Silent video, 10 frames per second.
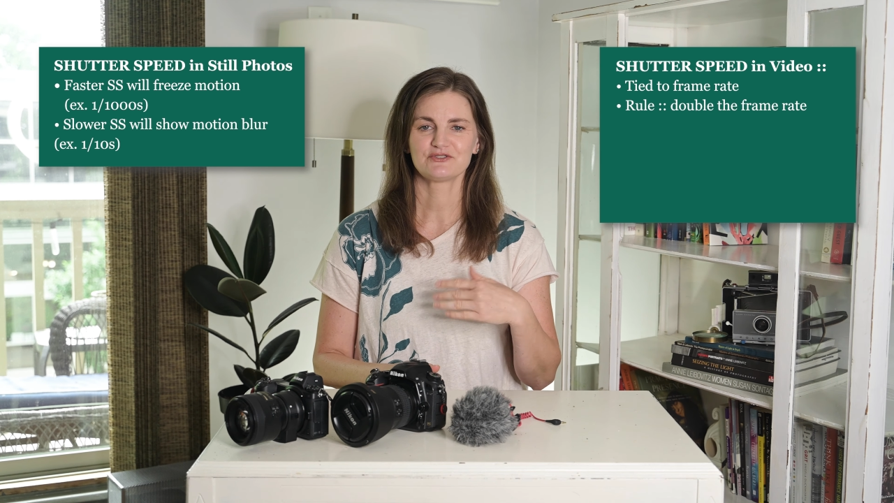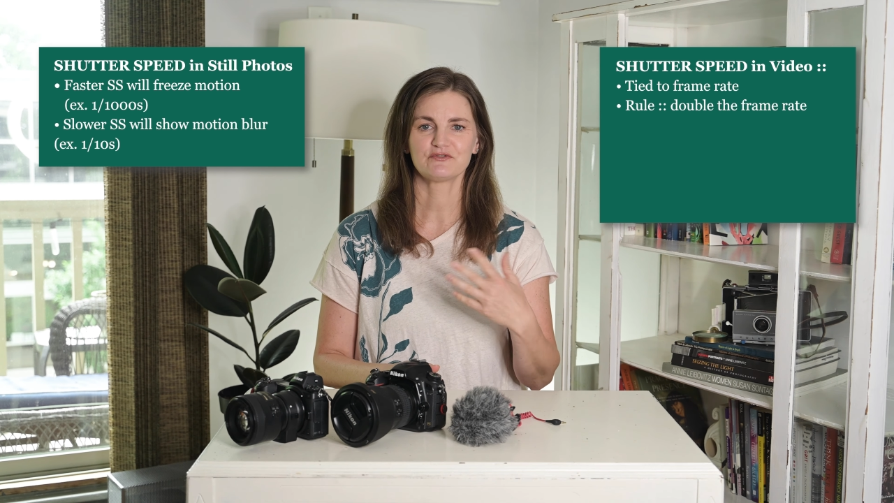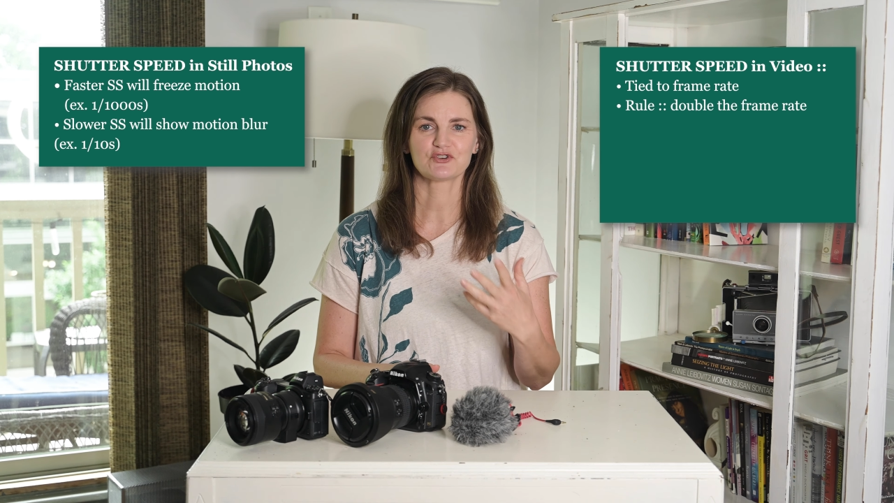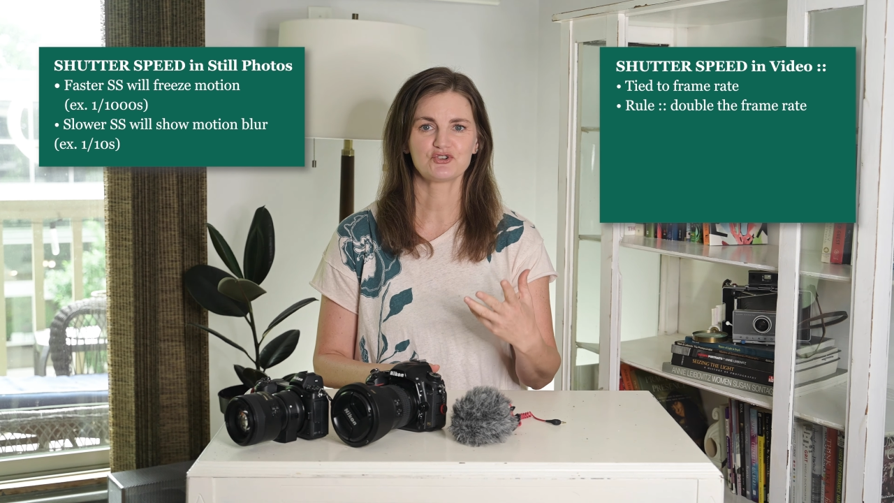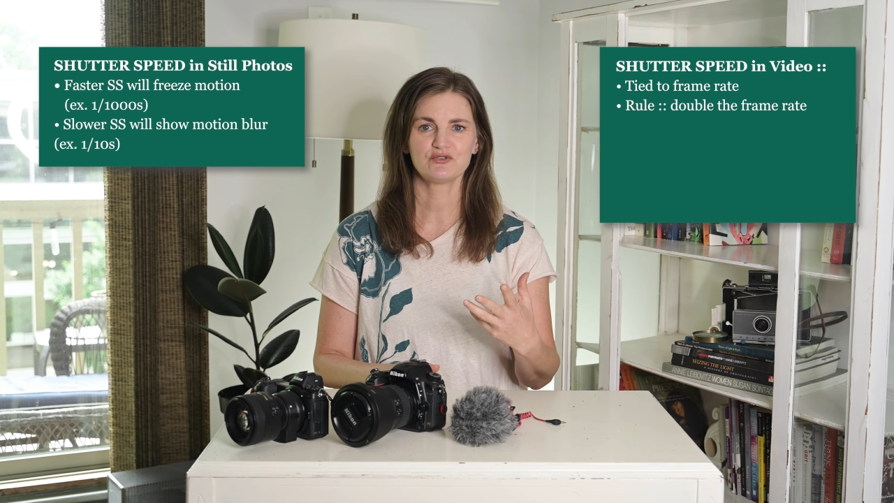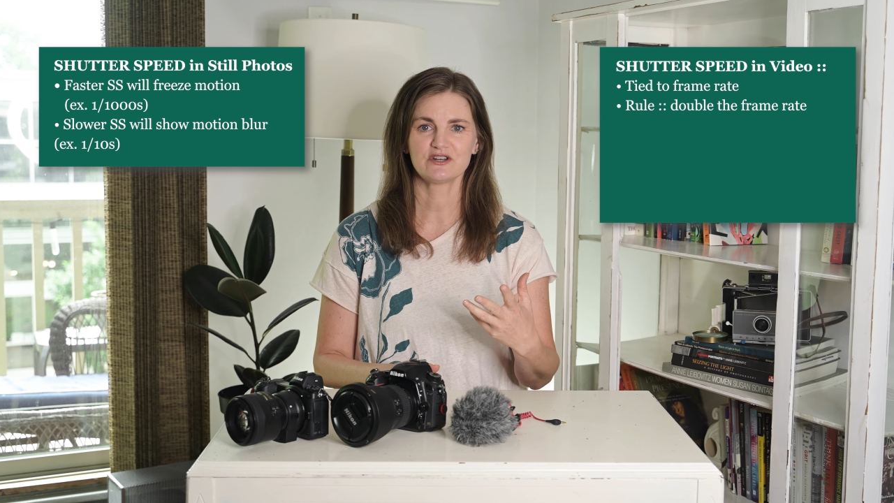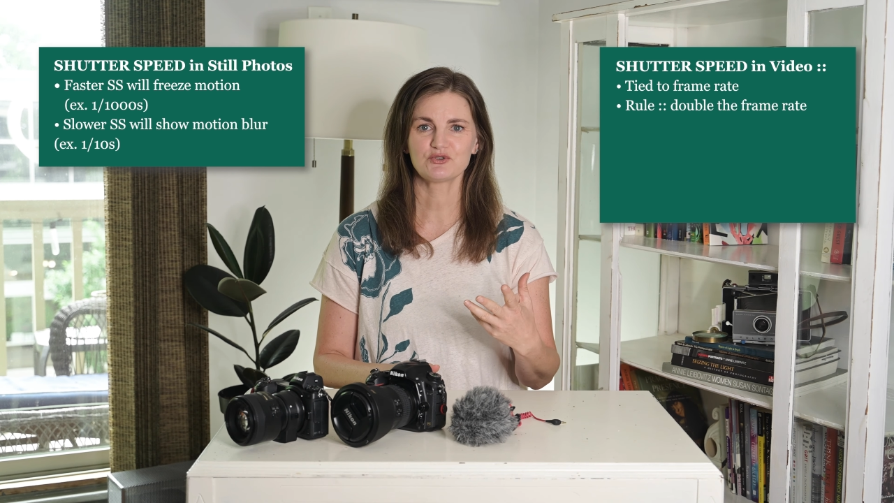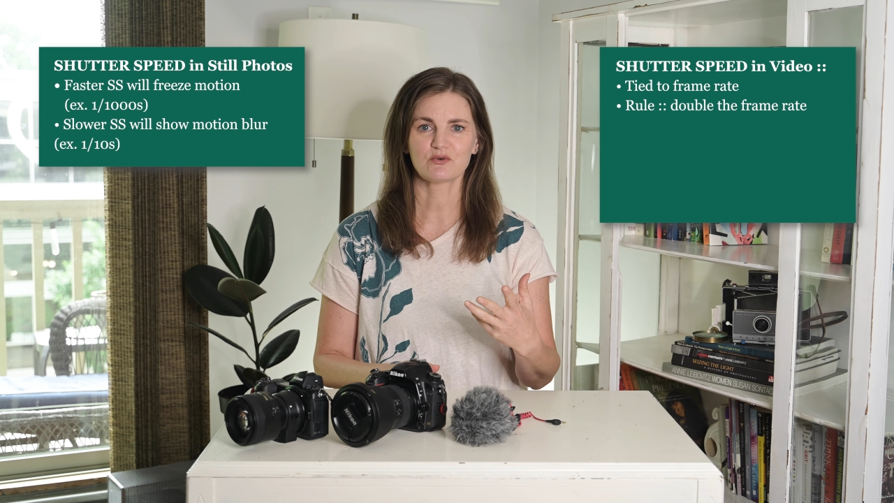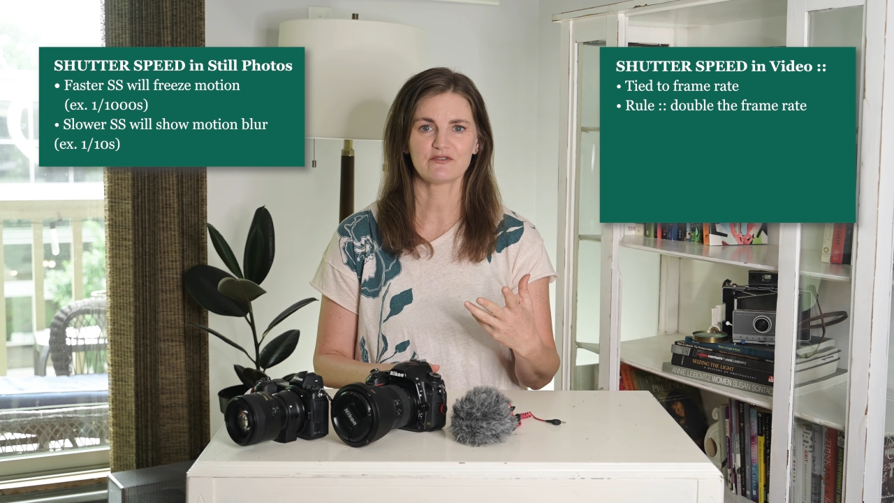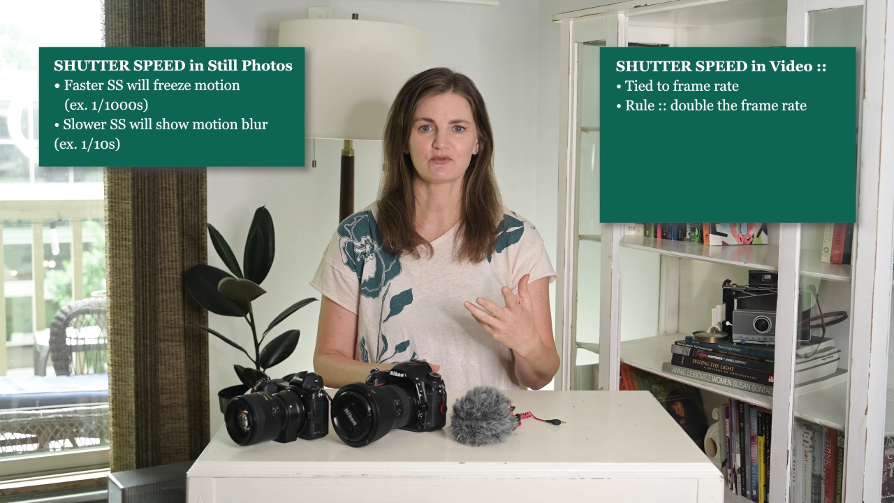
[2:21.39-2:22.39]
So if you're shooting
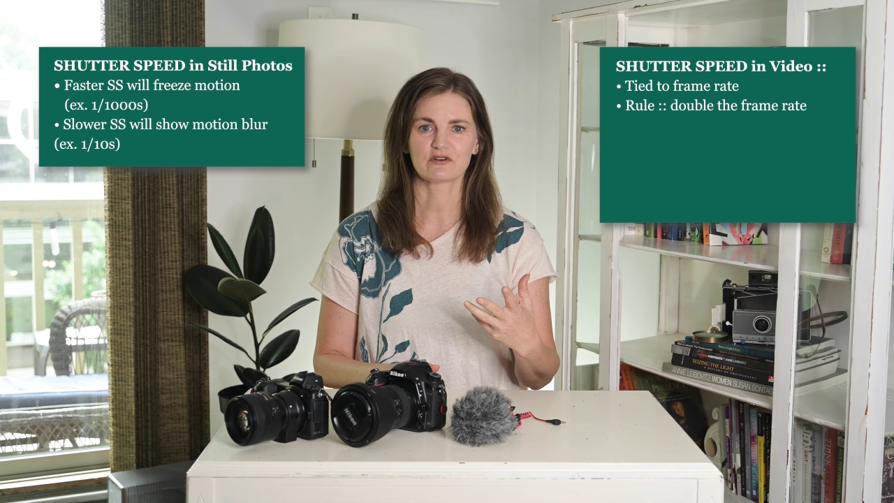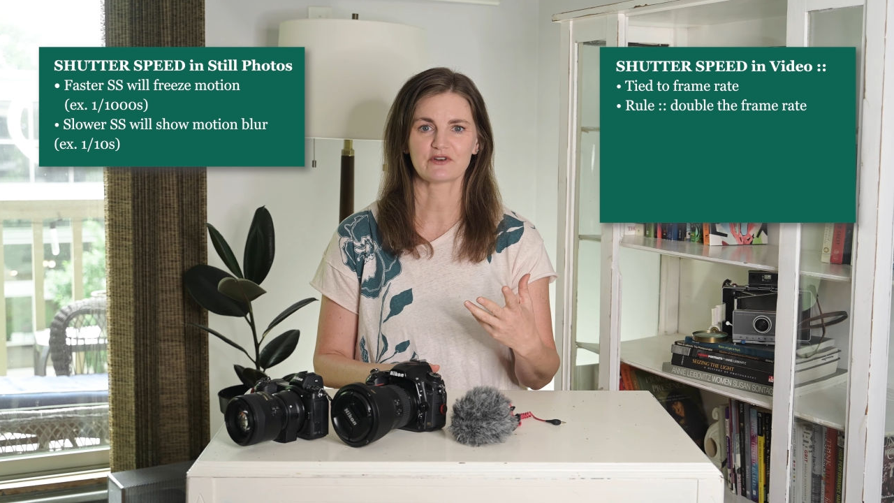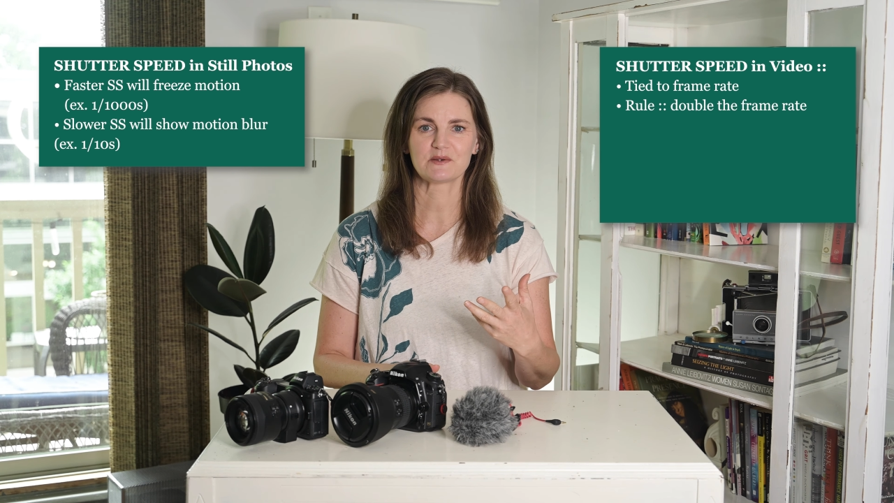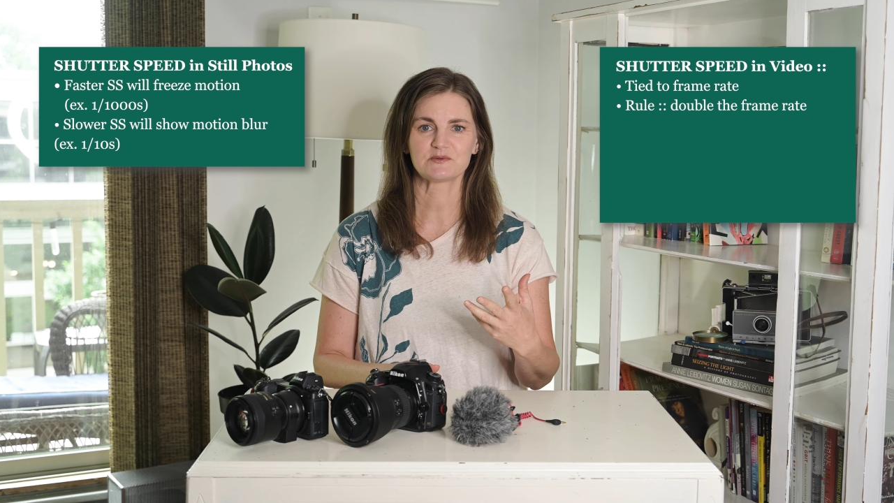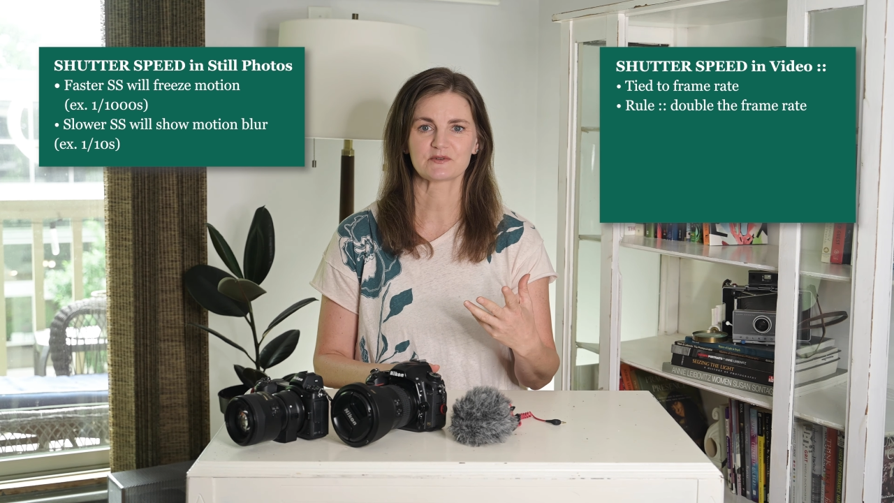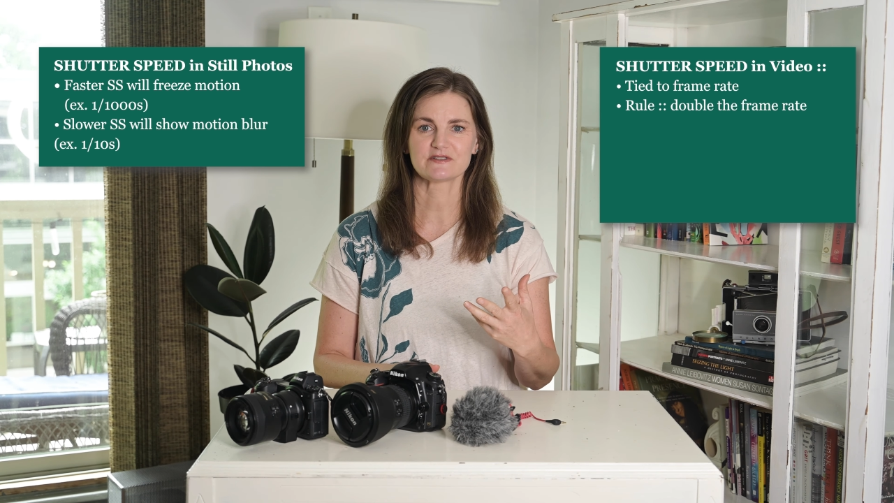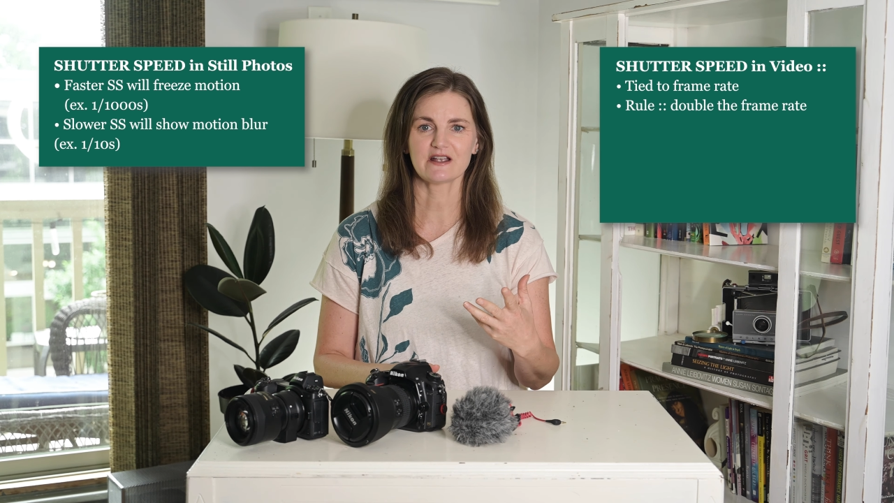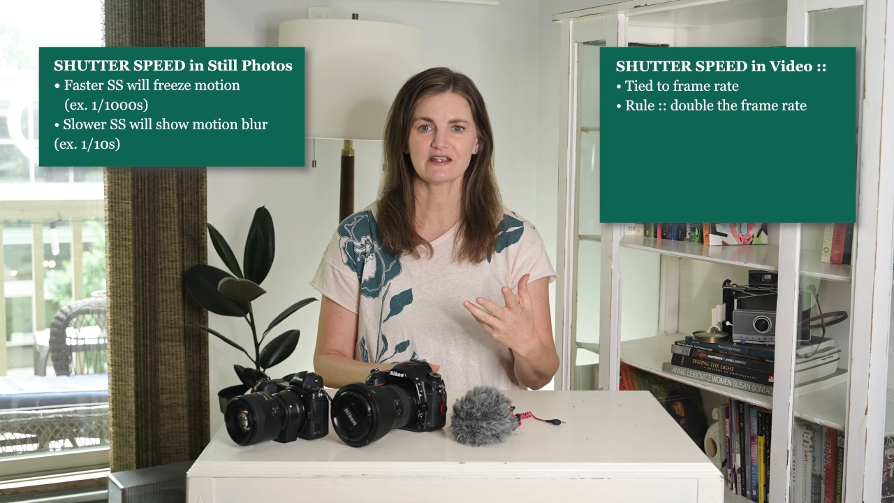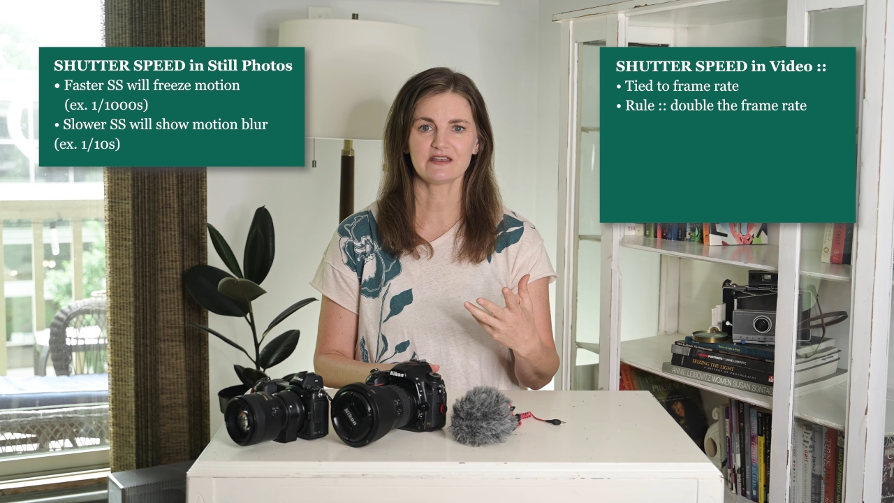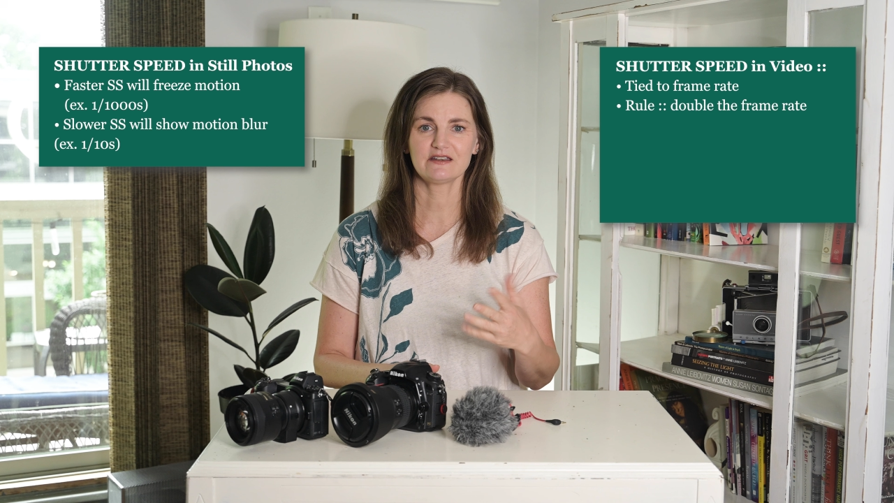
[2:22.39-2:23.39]
24 frames per
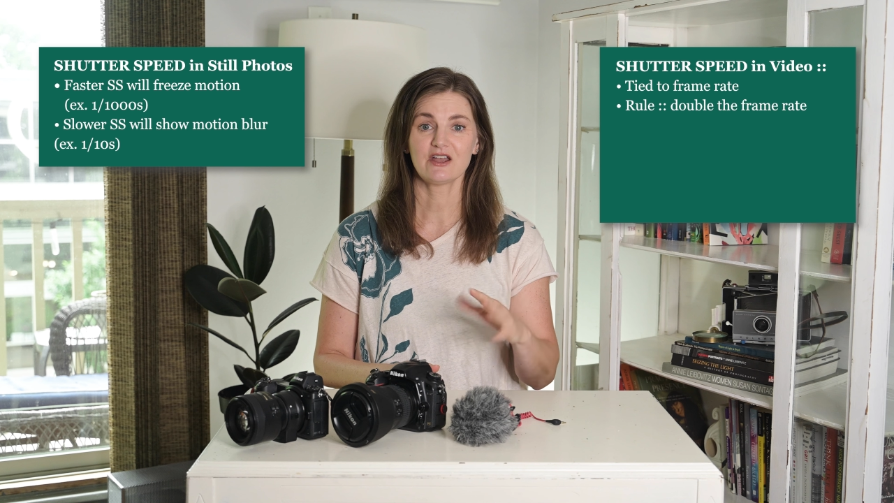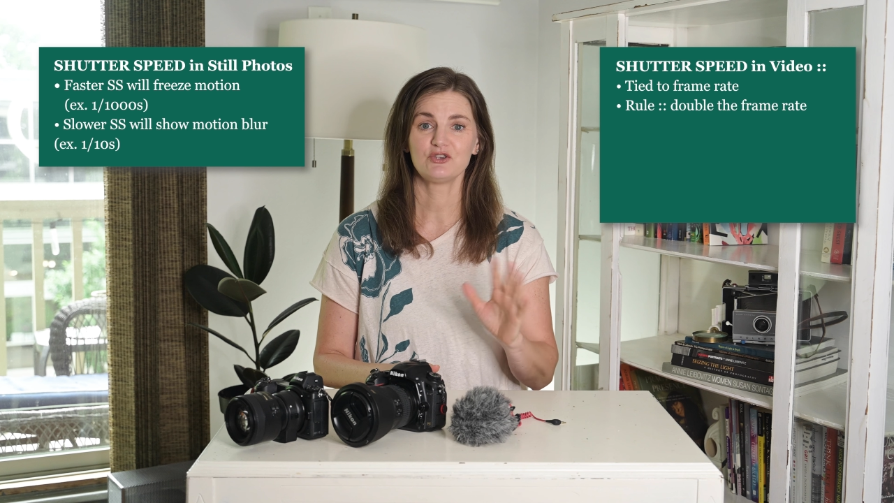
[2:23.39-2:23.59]
second,